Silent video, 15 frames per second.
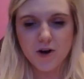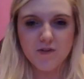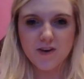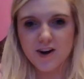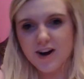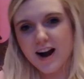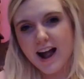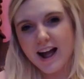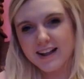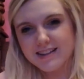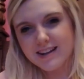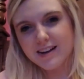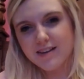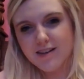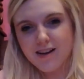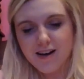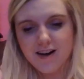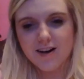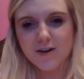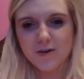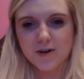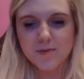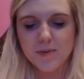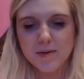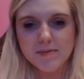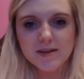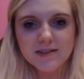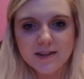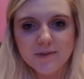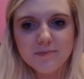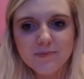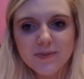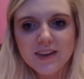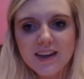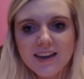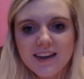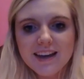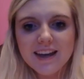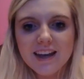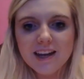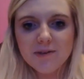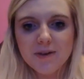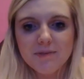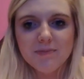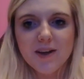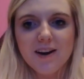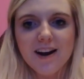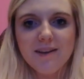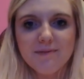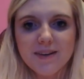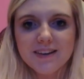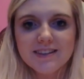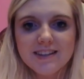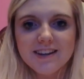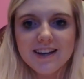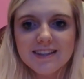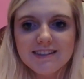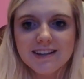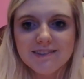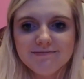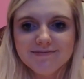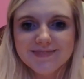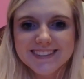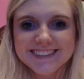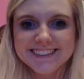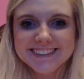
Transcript: wherever you're at, it's kind of awkward maybe. So anyway, alright, I'll see you guys then.